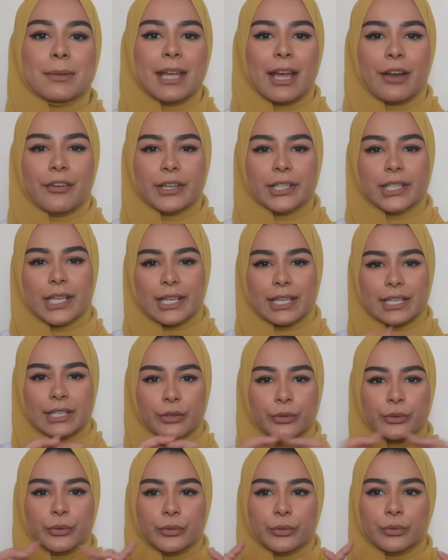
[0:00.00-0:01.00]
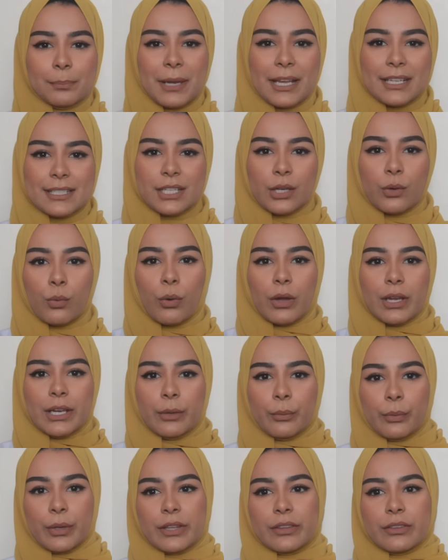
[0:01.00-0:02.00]
to be carrying like a little plastic
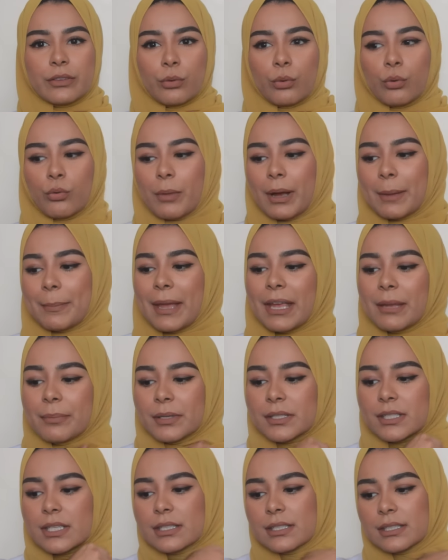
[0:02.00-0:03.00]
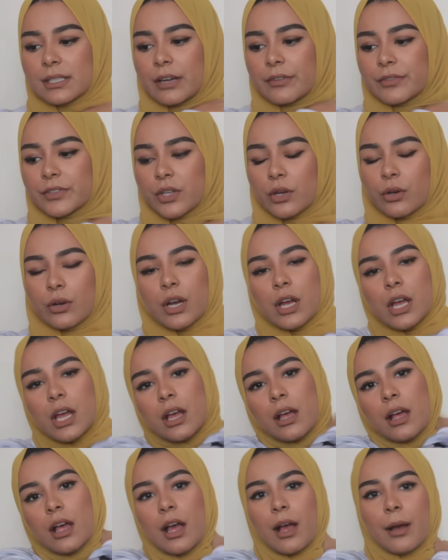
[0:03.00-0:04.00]
wallet with all my papers and stuff. So
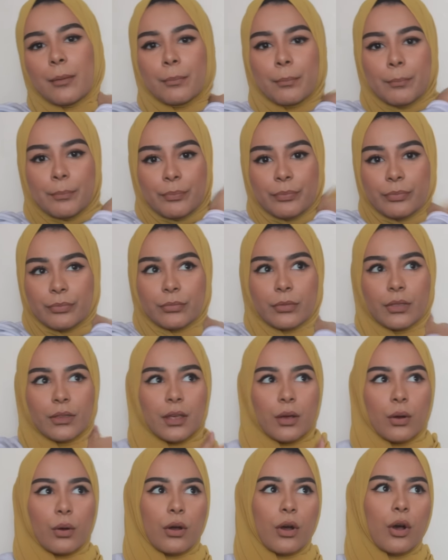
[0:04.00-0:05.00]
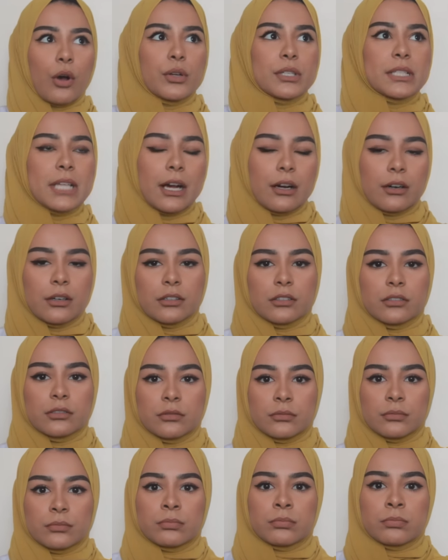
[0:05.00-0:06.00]
um,
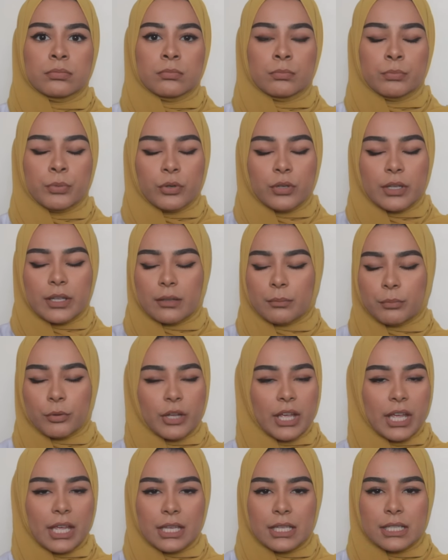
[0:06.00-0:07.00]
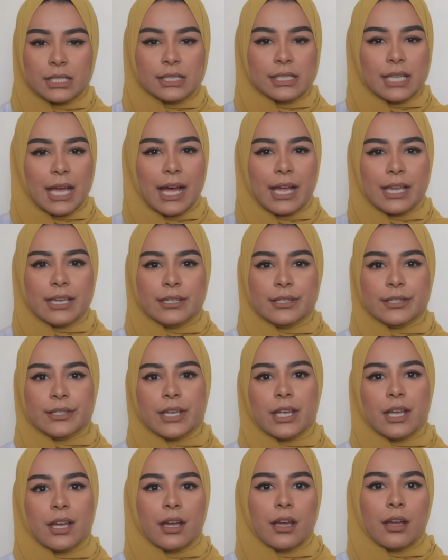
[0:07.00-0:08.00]
hotel book bookings
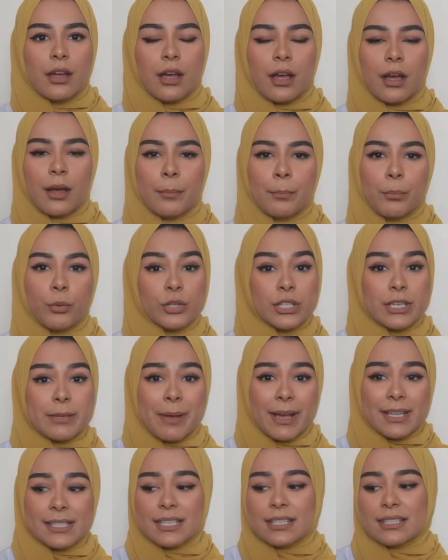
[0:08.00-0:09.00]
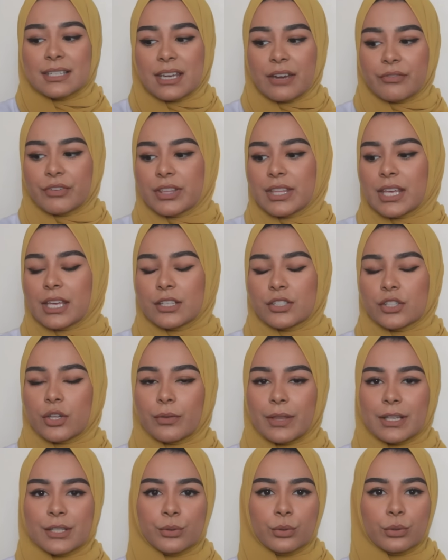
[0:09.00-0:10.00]
and um, boarding passes and everything,
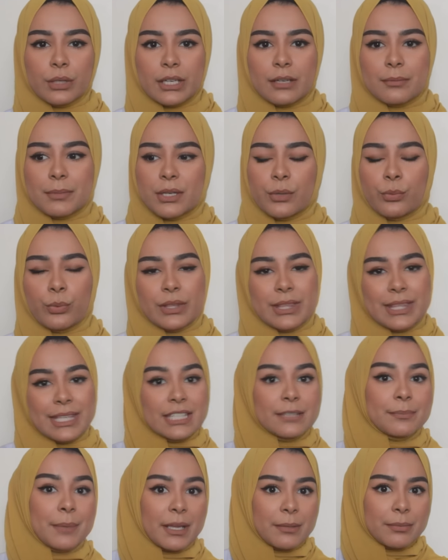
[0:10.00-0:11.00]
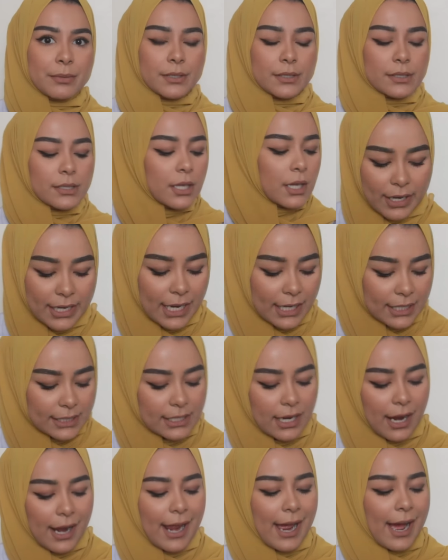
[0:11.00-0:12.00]
so that's all going to be with these papers. Right,
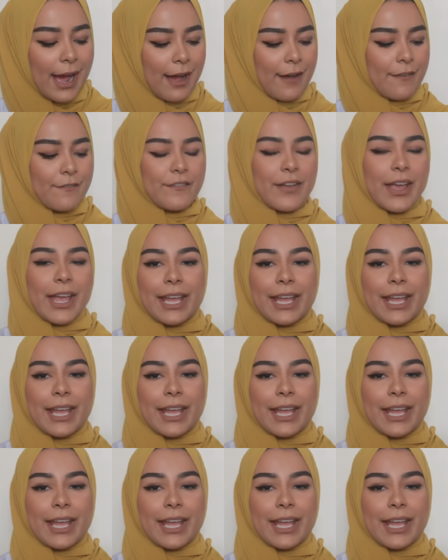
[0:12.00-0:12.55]
next I have